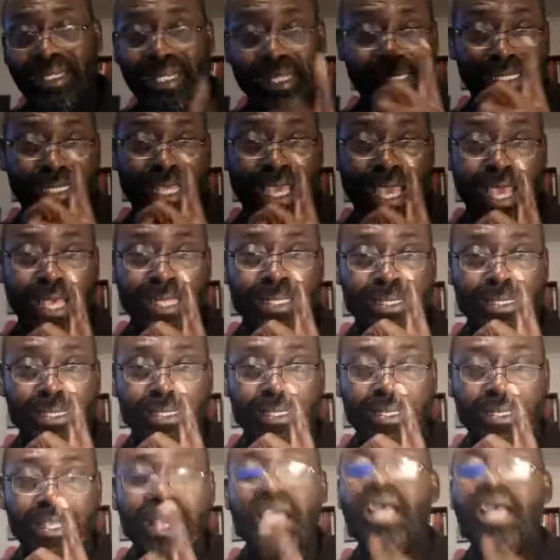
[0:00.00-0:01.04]
he's cursed.
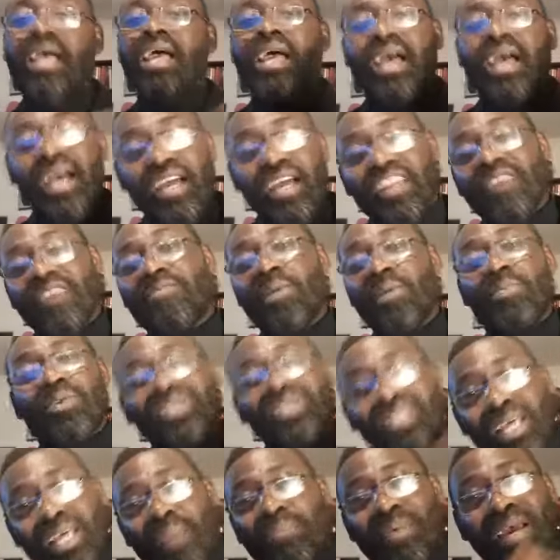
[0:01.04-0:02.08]
And if people
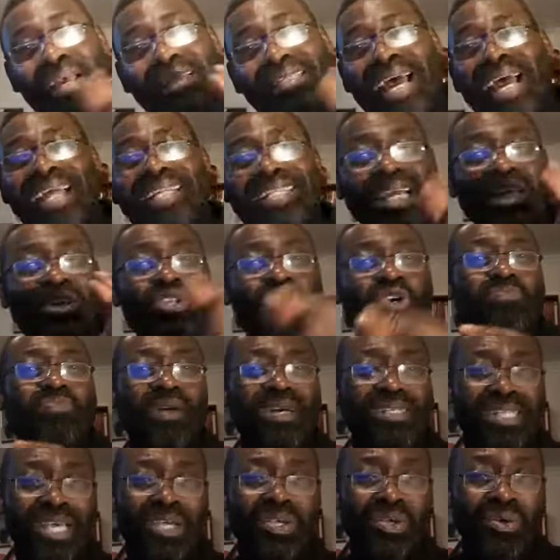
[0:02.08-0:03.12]
take pay tithe and you,
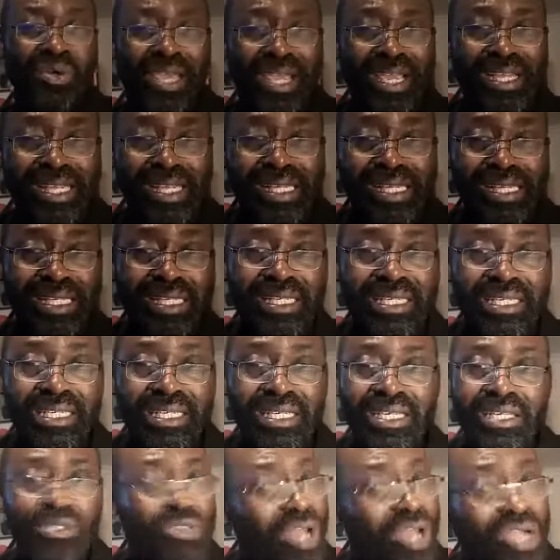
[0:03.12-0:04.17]
pastor, you eat it.
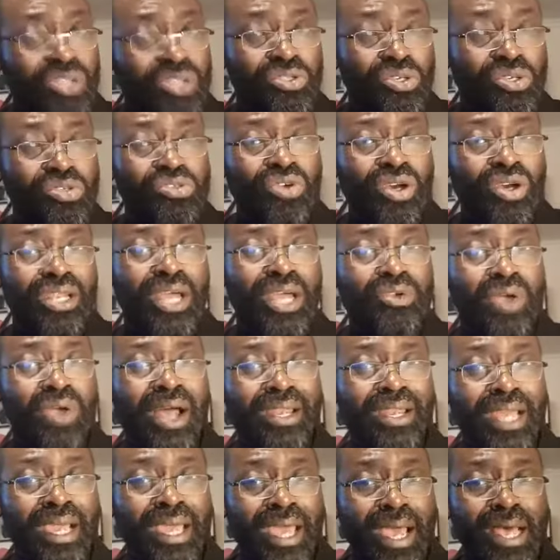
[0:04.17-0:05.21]
Don't you know that you're
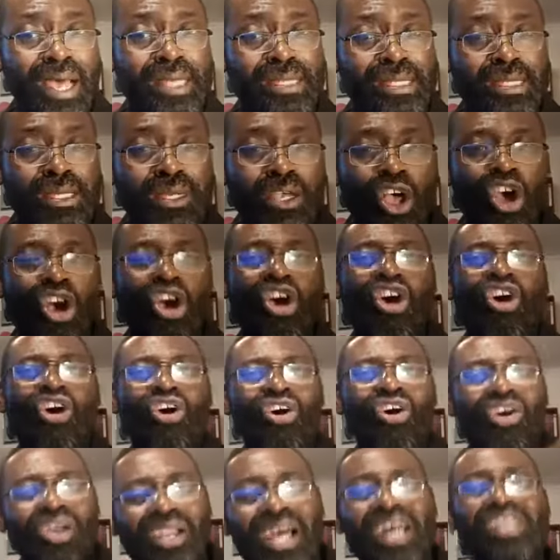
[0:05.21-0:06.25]
under curse?
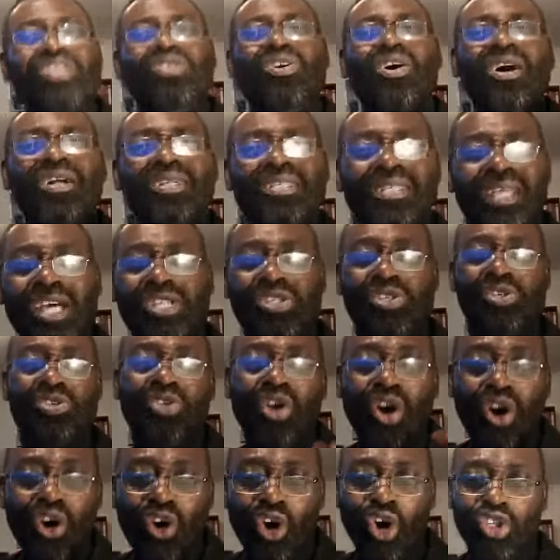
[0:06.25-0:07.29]
Unless God tells you,
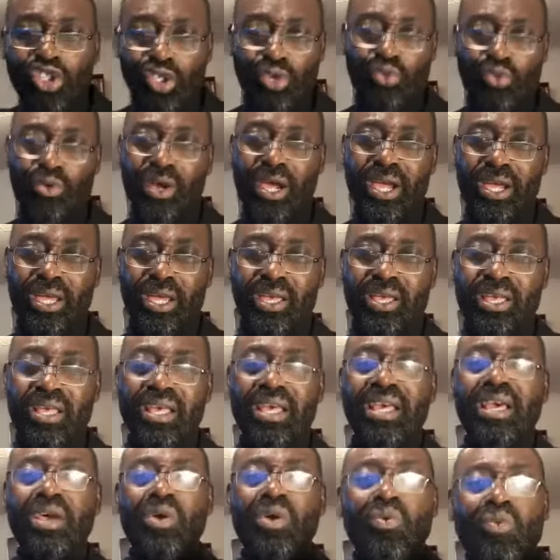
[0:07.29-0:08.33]
don't go to work.
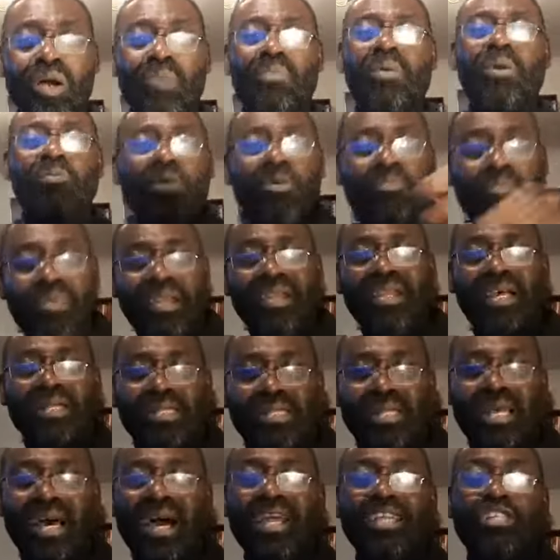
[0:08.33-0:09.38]
When people bring that
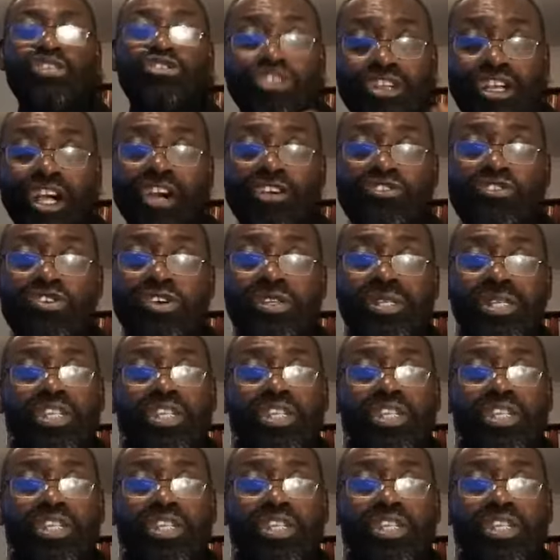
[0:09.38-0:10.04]
tithe, you can use